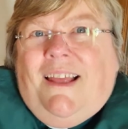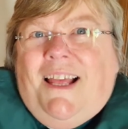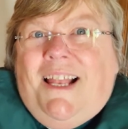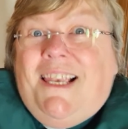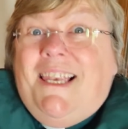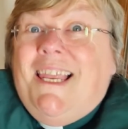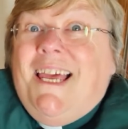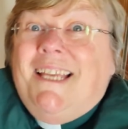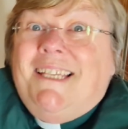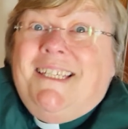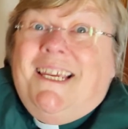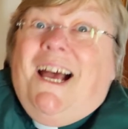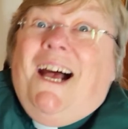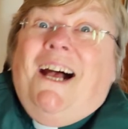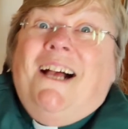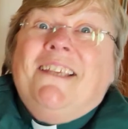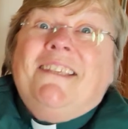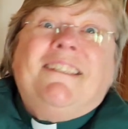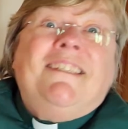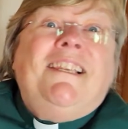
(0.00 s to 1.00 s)
Let
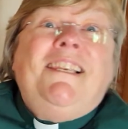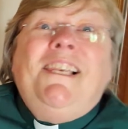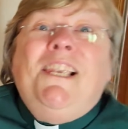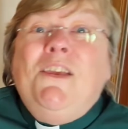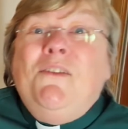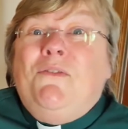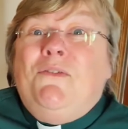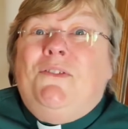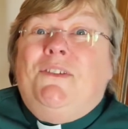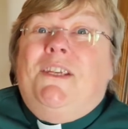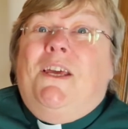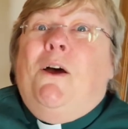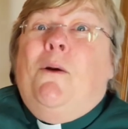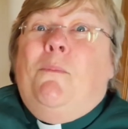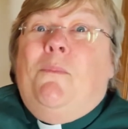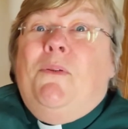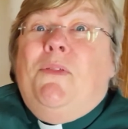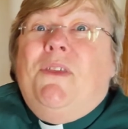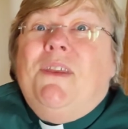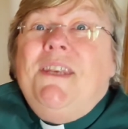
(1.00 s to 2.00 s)
us lift
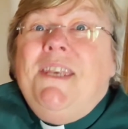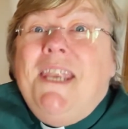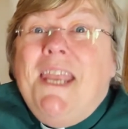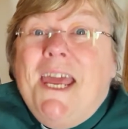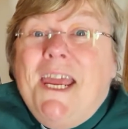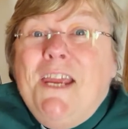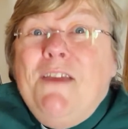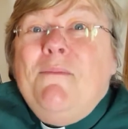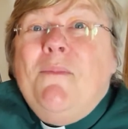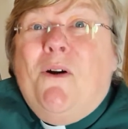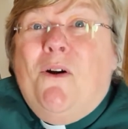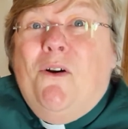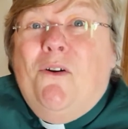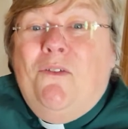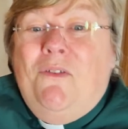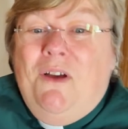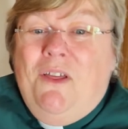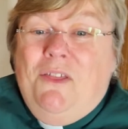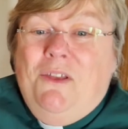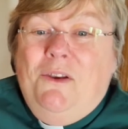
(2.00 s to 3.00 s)
up the name
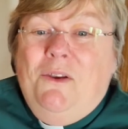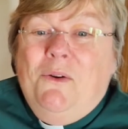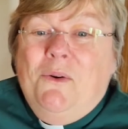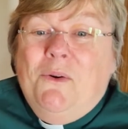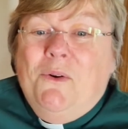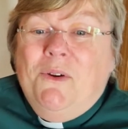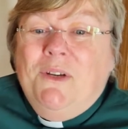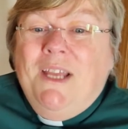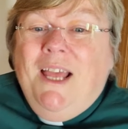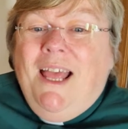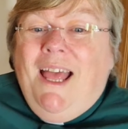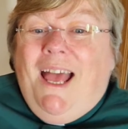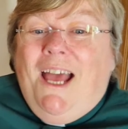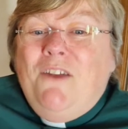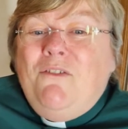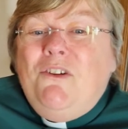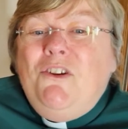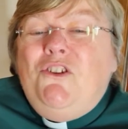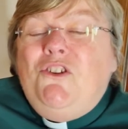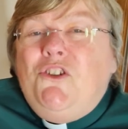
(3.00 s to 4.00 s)
of the Lord
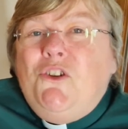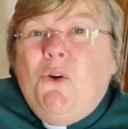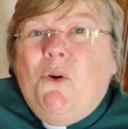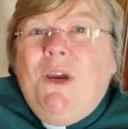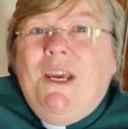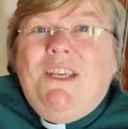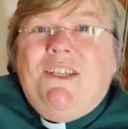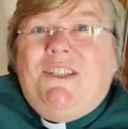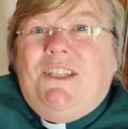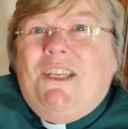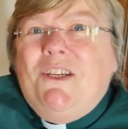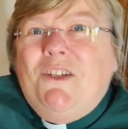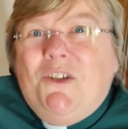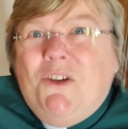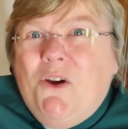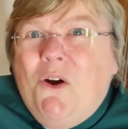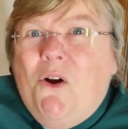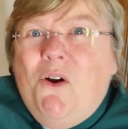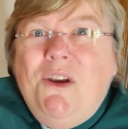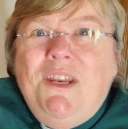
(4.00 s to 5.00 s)
and rejoice that
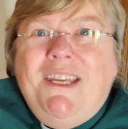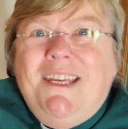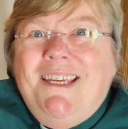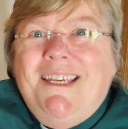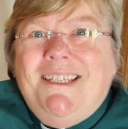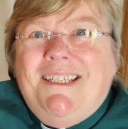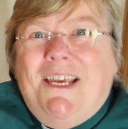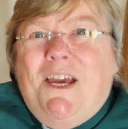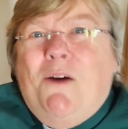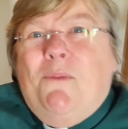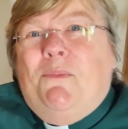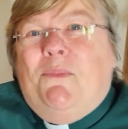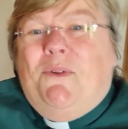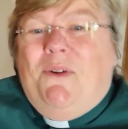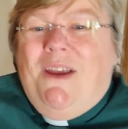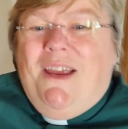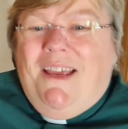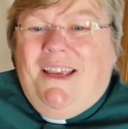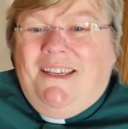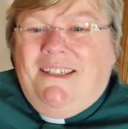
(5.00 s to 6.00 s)
God hears our
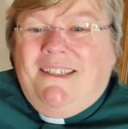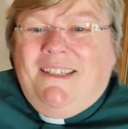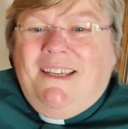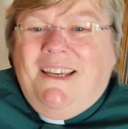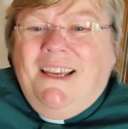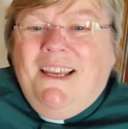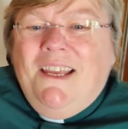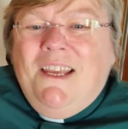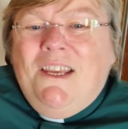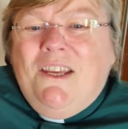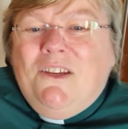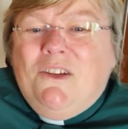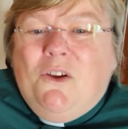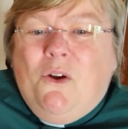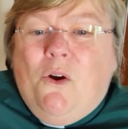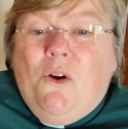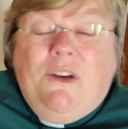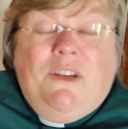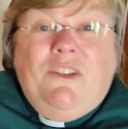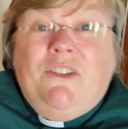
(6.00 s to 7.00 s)
prayers.
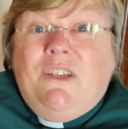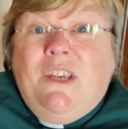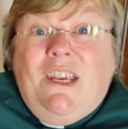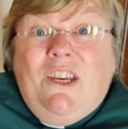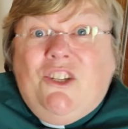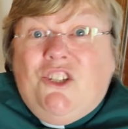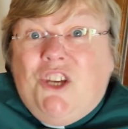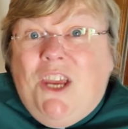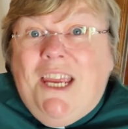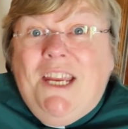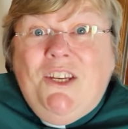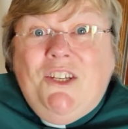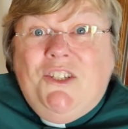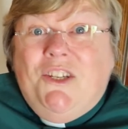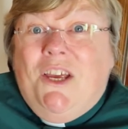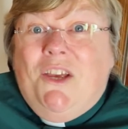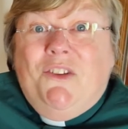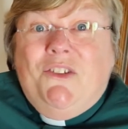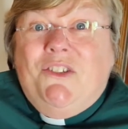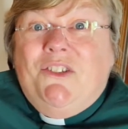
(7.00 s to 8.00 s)
God has changed
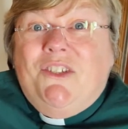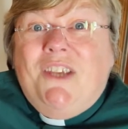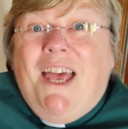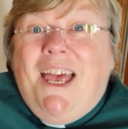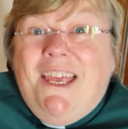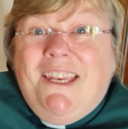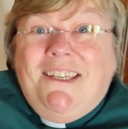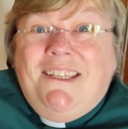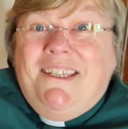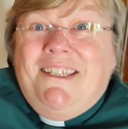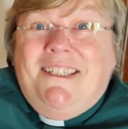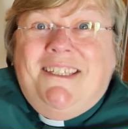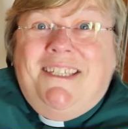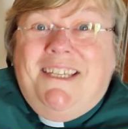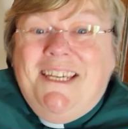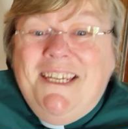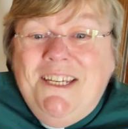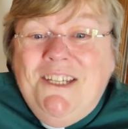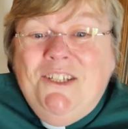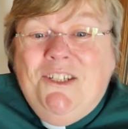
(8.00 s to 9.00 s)
our sadness
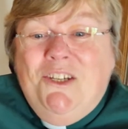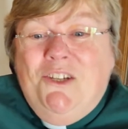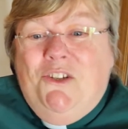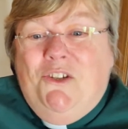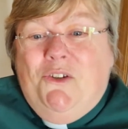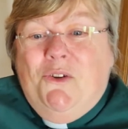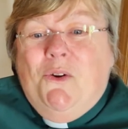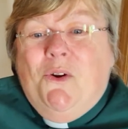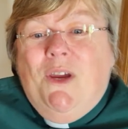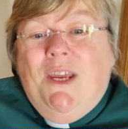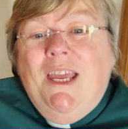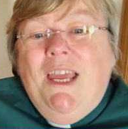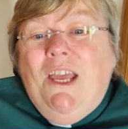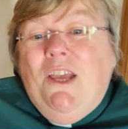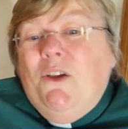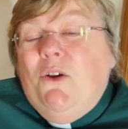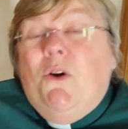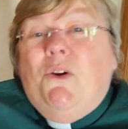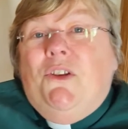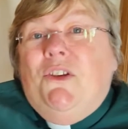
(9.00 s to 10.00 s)
into joy.
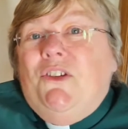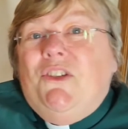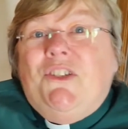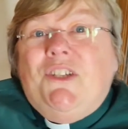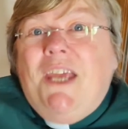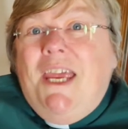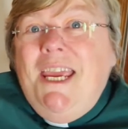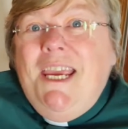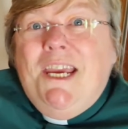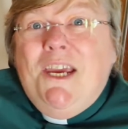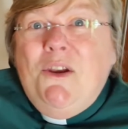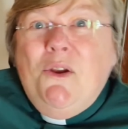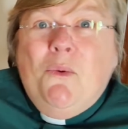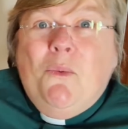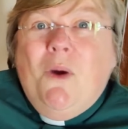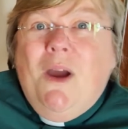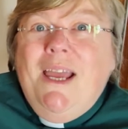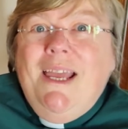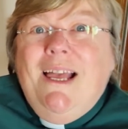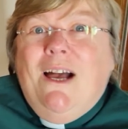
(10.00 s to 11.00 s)
God has taken
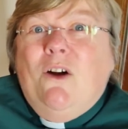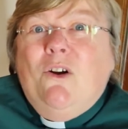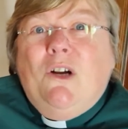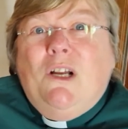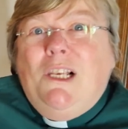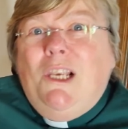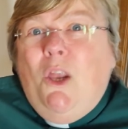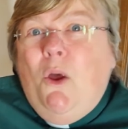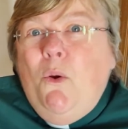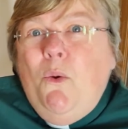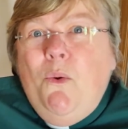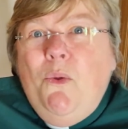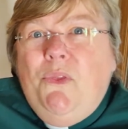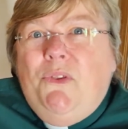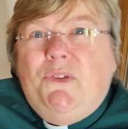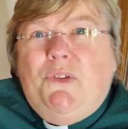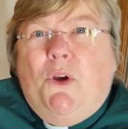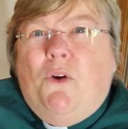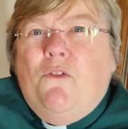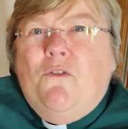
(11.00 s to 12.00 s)
away our
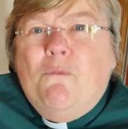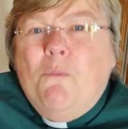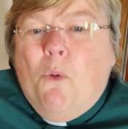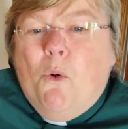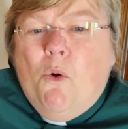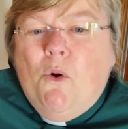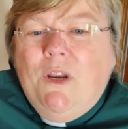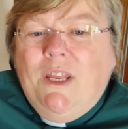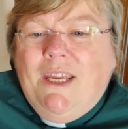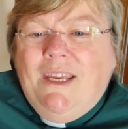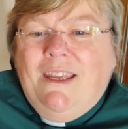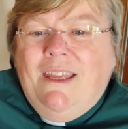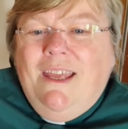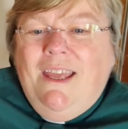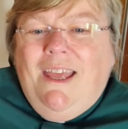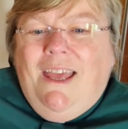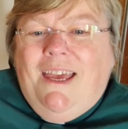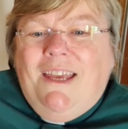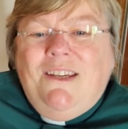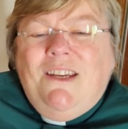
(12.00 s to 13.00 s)
clothes of mourning
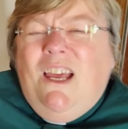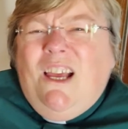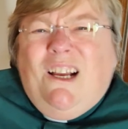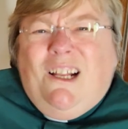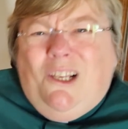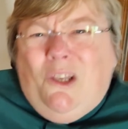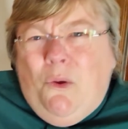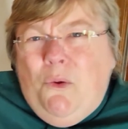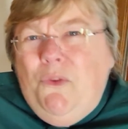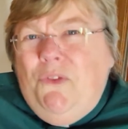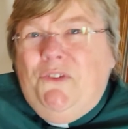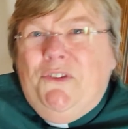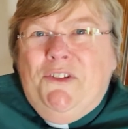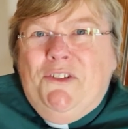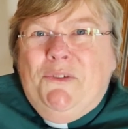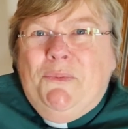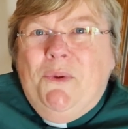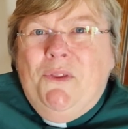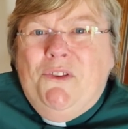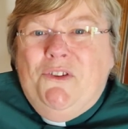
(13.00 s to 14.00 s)
and clothed
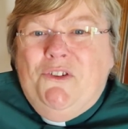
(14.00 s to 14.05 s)
us with